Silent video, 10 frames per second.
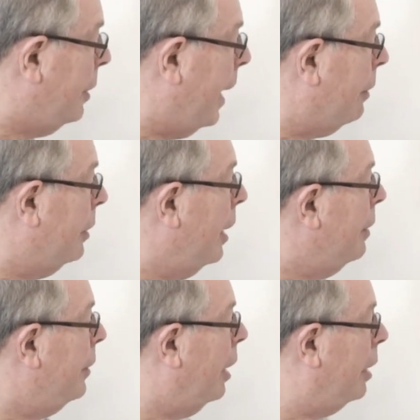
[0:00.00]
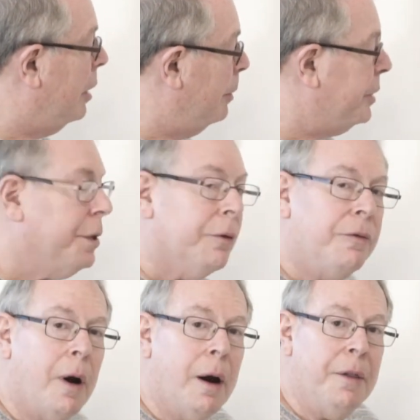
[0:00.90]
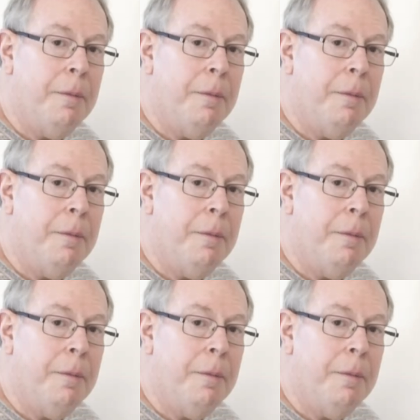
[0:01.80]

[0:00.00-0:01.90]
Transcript: Now, the argument so far,